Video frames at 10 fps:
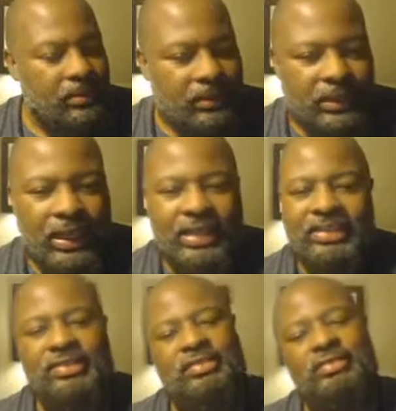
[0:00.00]
Like,
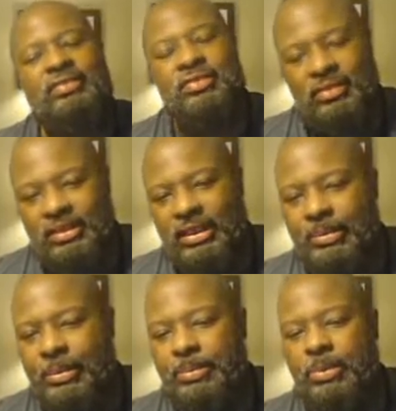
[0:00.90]
some
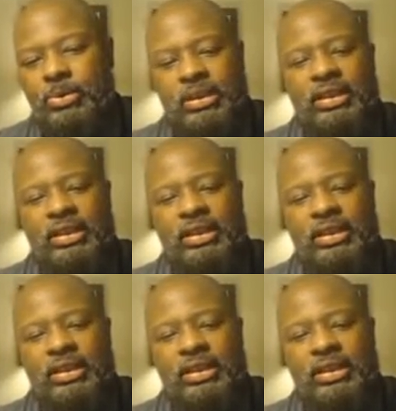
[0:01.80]
people really